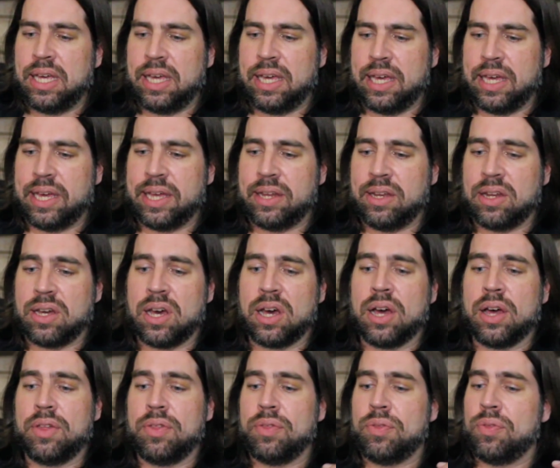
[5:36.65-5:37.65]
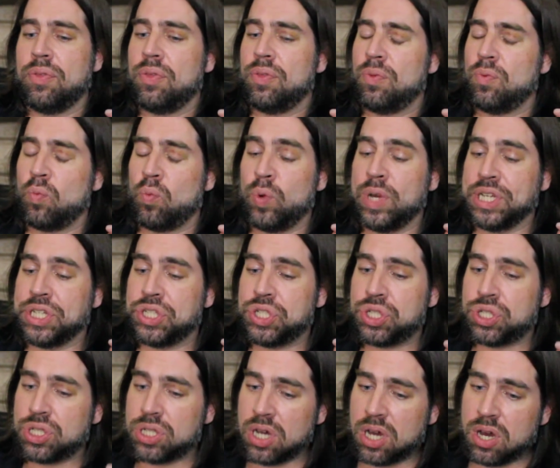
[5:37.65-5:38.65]
And we
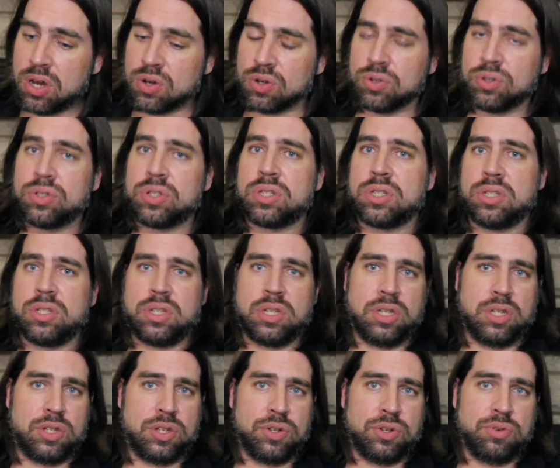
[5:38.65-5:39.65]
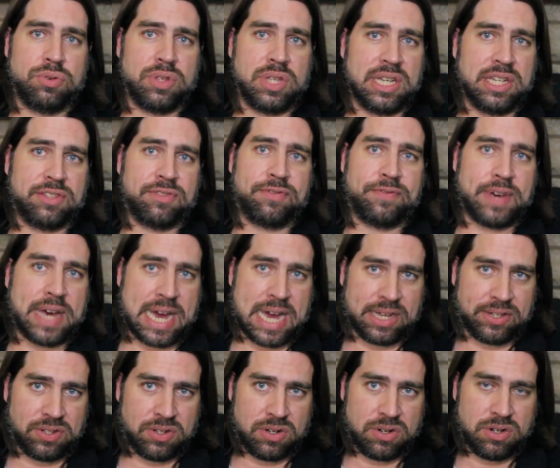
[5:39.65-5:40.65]
chose to do these
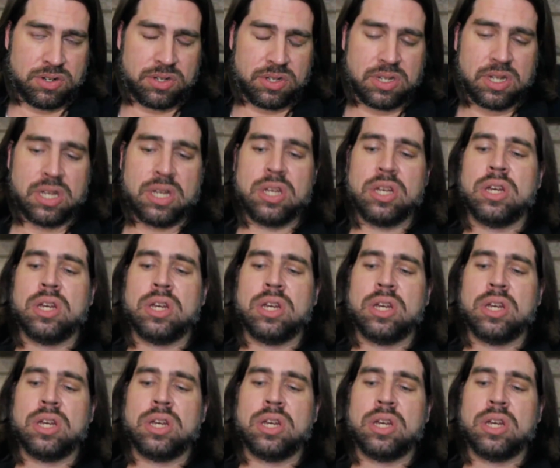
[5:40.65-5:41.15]
fasteners